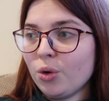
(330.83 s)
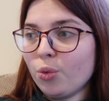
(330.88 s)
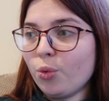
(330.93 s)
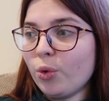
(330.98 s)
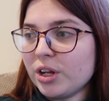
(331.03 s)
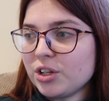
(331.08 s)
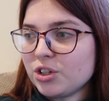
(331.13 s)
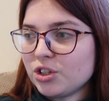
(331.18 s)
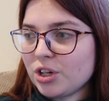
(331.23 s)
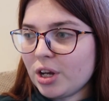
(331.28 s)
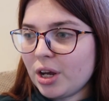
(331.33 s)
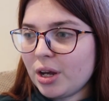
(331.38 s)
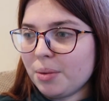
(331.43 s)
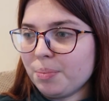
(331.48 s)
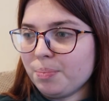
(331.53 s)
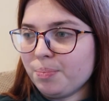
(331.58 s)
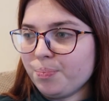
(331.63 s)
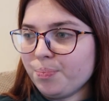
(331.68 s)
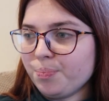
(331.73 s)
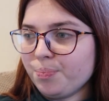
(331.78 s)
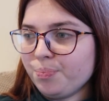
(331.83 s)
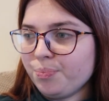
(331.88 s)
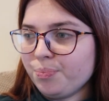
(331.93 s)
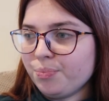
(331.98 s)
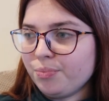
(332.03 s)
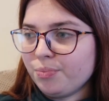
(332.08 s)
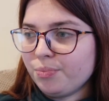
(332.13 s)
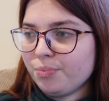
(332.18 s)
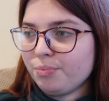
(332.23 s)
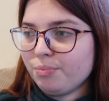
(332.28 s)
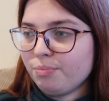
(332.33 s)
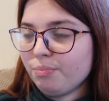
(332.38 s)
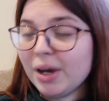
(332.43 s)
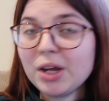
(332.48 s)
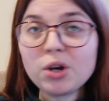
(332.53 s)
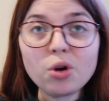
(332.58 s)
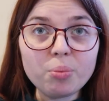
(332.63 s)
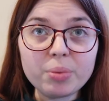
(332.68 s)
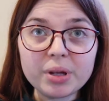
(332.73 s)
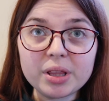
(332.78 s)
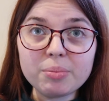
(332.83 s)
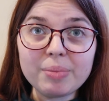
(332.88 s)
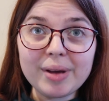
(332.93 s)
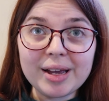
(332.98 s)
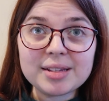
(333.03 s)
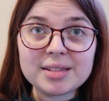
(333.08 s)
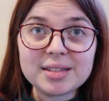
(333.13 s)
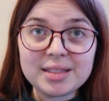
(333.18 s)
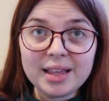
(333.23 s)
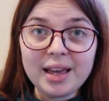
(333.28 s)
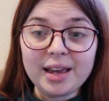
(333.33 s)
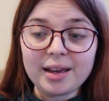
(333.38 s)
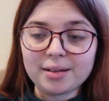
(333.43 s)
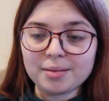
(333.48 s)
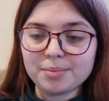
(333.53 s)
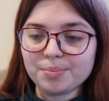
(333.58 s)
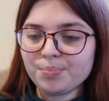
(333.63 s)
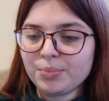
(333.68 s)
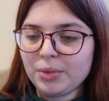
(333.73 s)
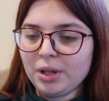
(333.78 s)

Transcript: which may not be the best thing.